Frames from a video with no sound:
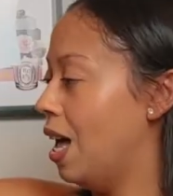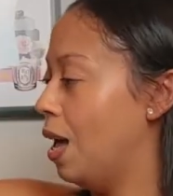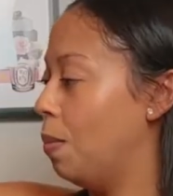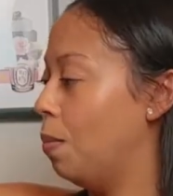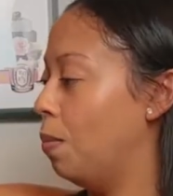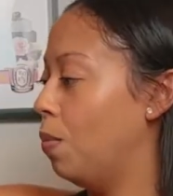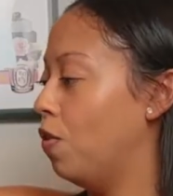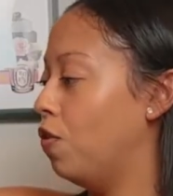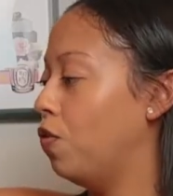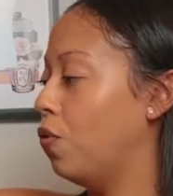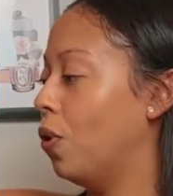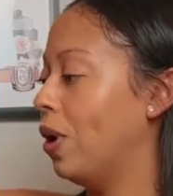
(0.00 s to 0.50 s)

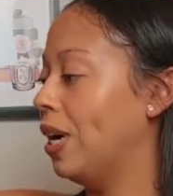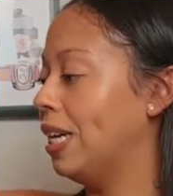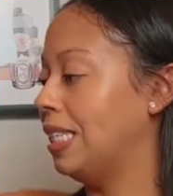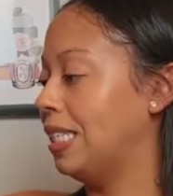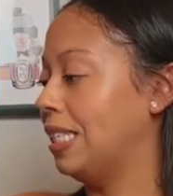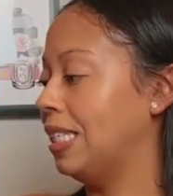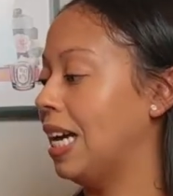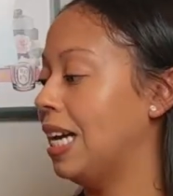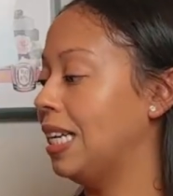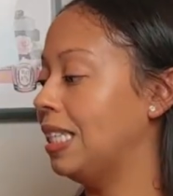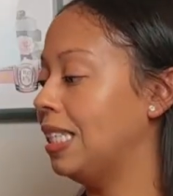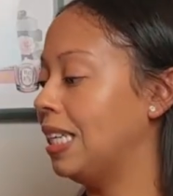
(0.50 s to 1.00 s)
before I
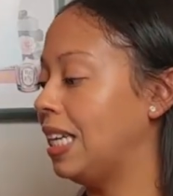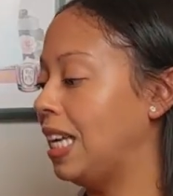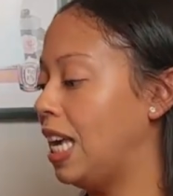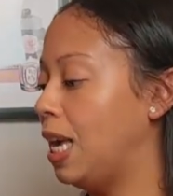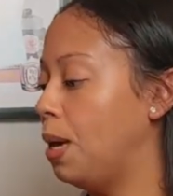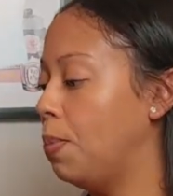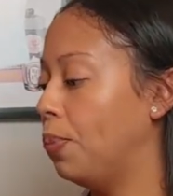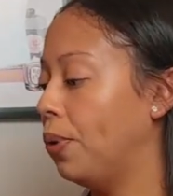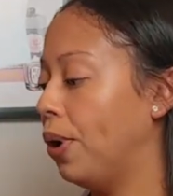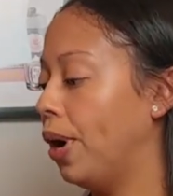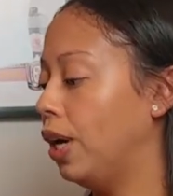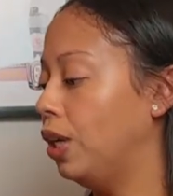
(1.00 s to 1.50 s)
decide to
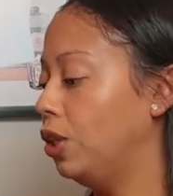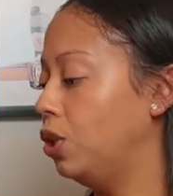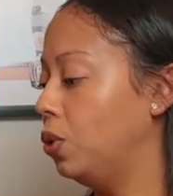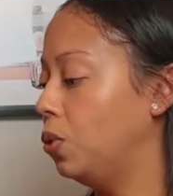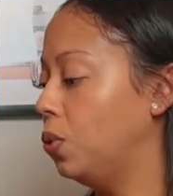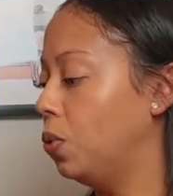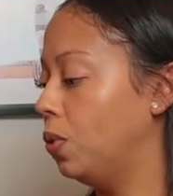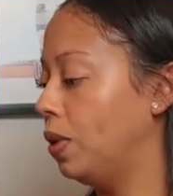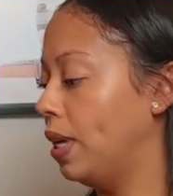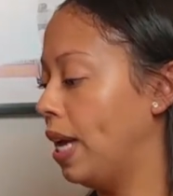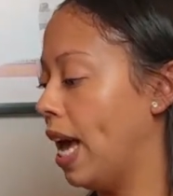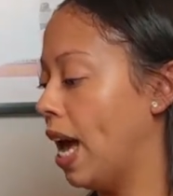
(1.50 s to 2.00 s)
keep her. I do
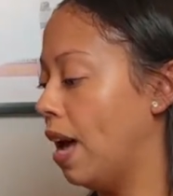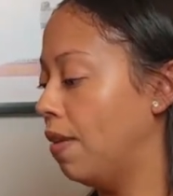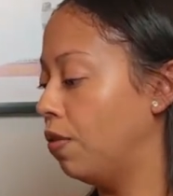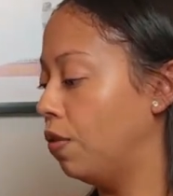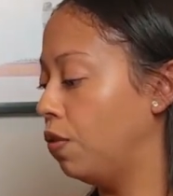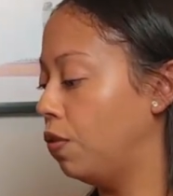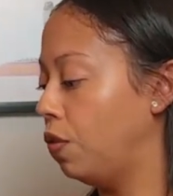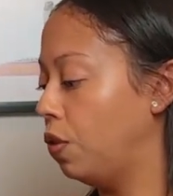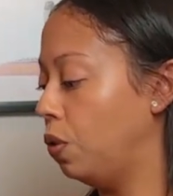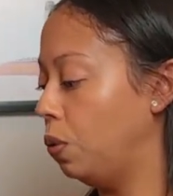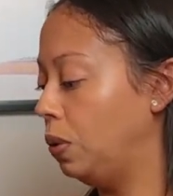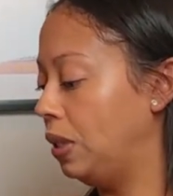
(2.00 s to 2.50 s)
only have
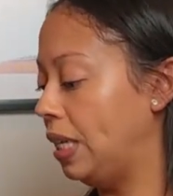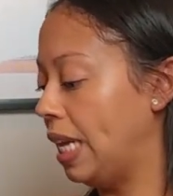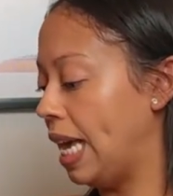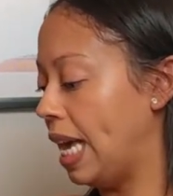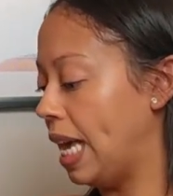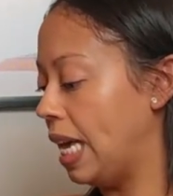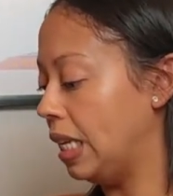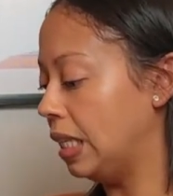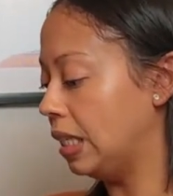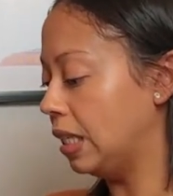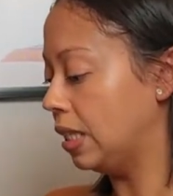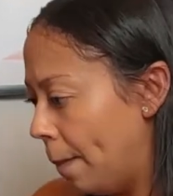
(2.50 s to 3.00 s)
a few
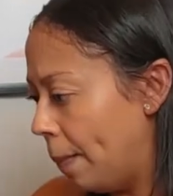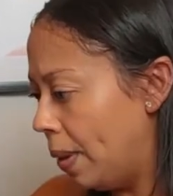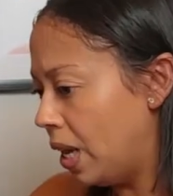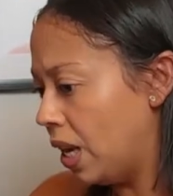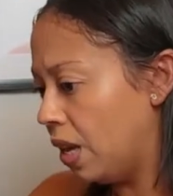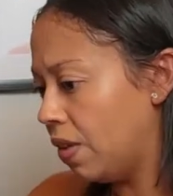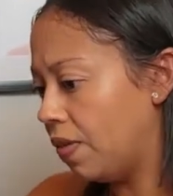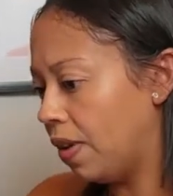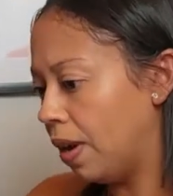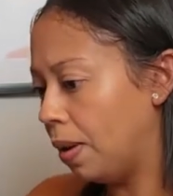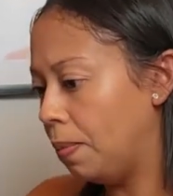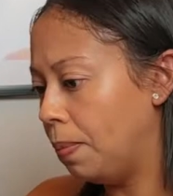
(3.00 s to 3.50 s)
days, but
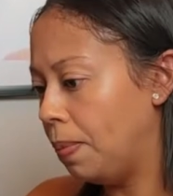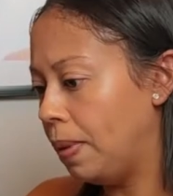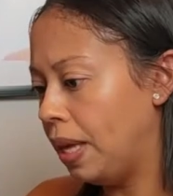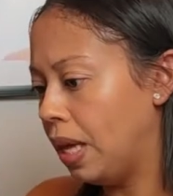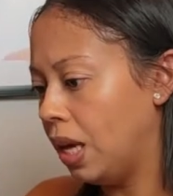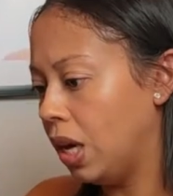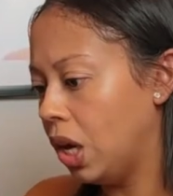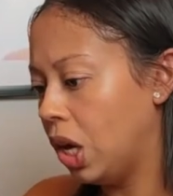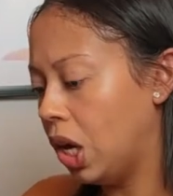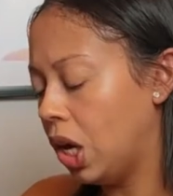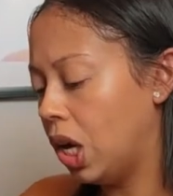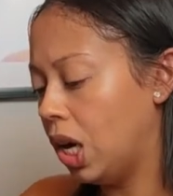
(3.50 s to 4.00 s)
if I'm
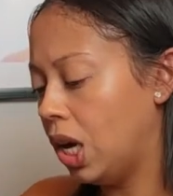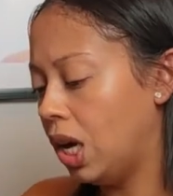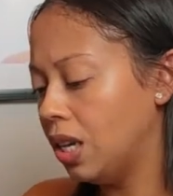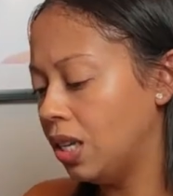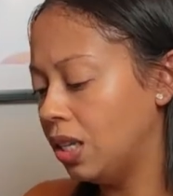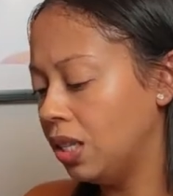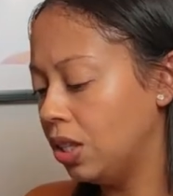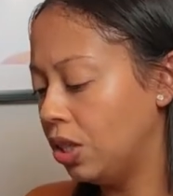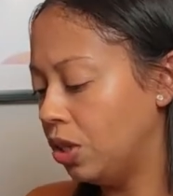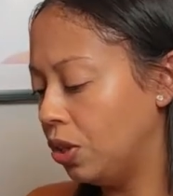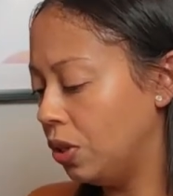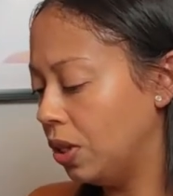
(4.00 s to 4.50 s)
being
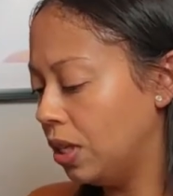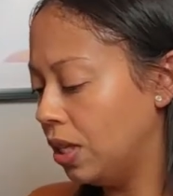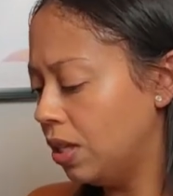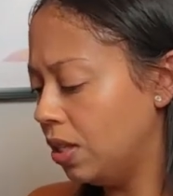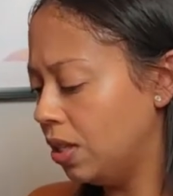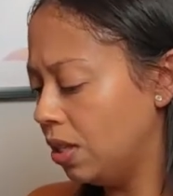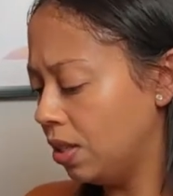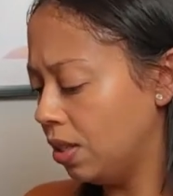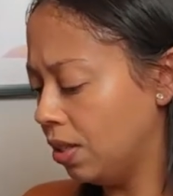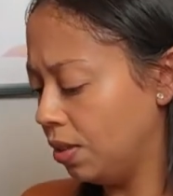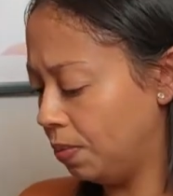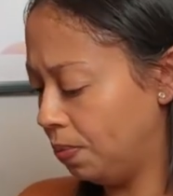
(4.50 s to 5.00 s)
honest, there is
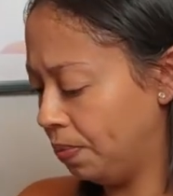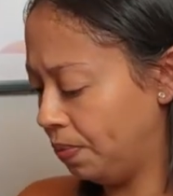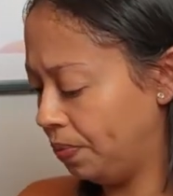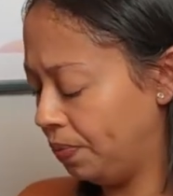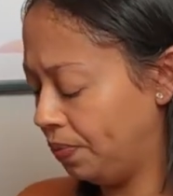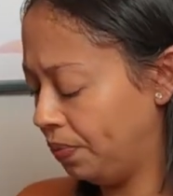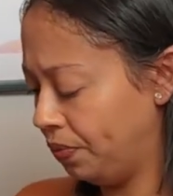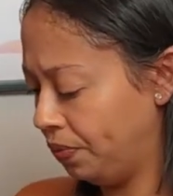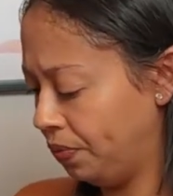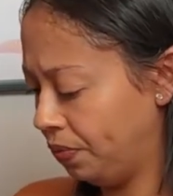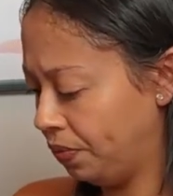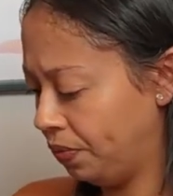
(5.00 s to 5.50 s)
some
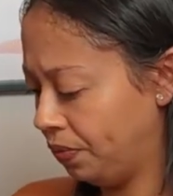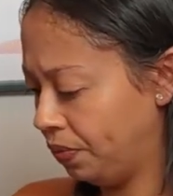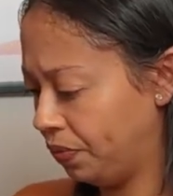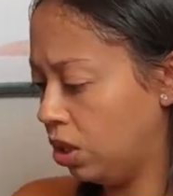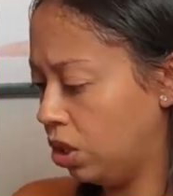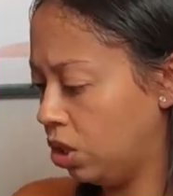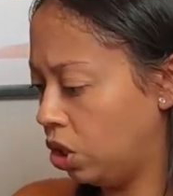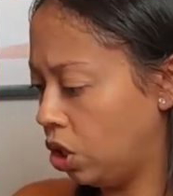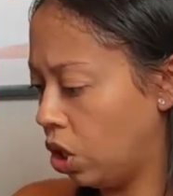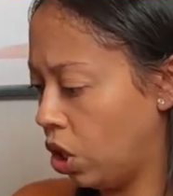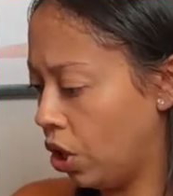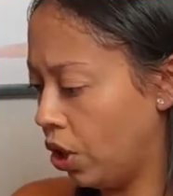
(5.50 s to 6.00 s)

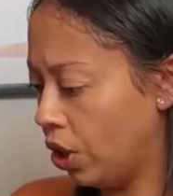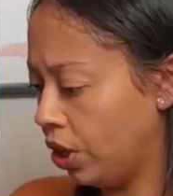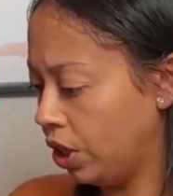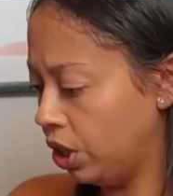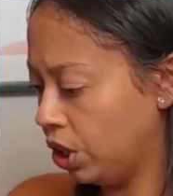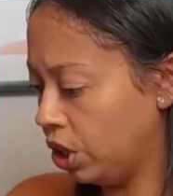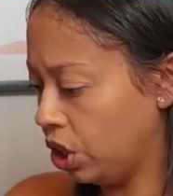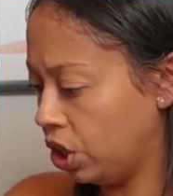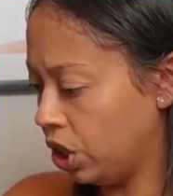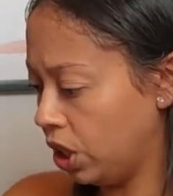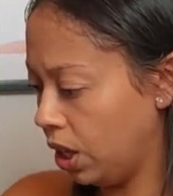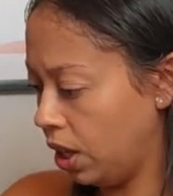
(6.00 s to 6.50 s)

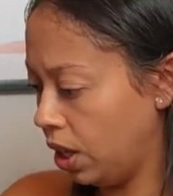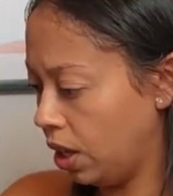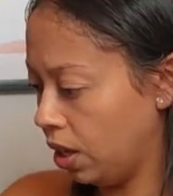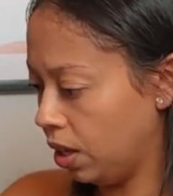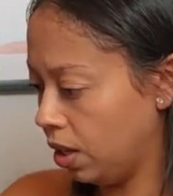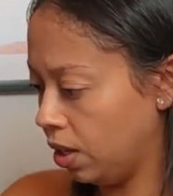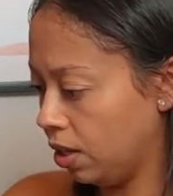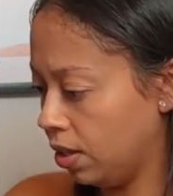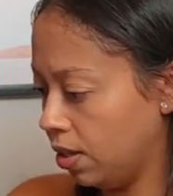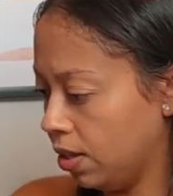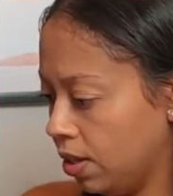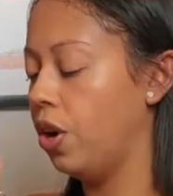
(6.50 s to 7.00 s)
tarnishing
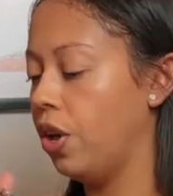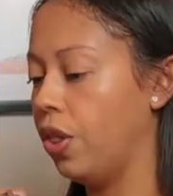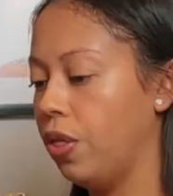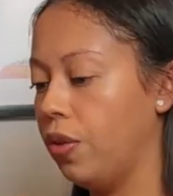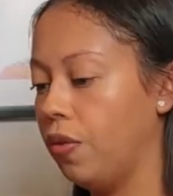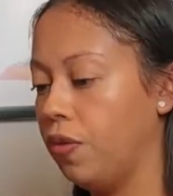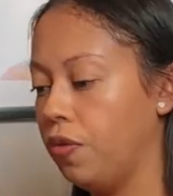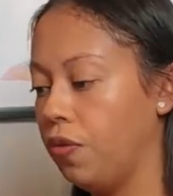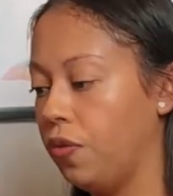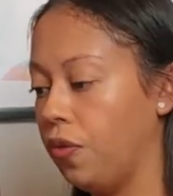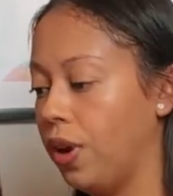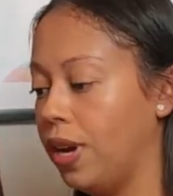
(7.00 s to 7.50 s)
on the
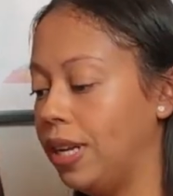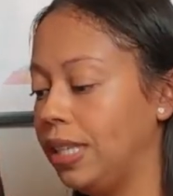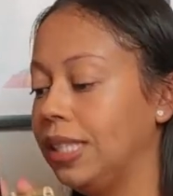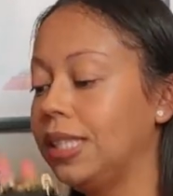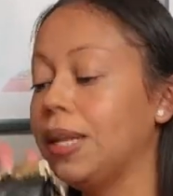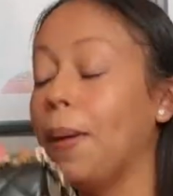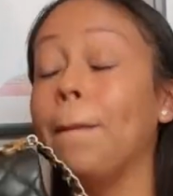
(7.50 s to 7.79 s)
front.